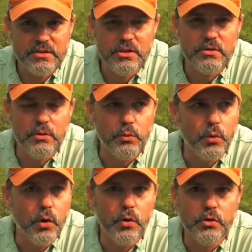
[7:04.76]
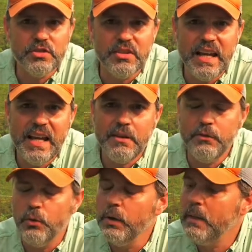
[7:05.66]
just the rural slang
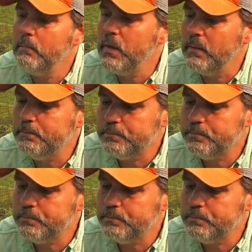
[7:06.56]
for it. But